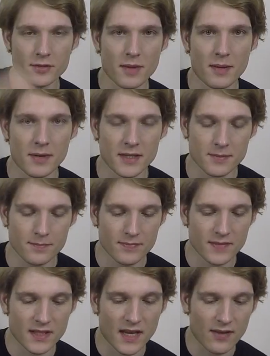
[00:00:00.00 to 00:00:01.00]
Maybe it's
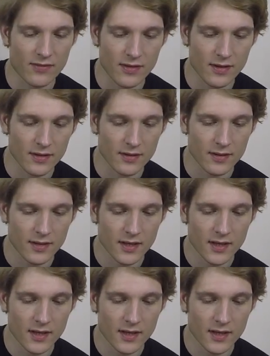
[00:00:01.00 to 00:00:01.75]
to give the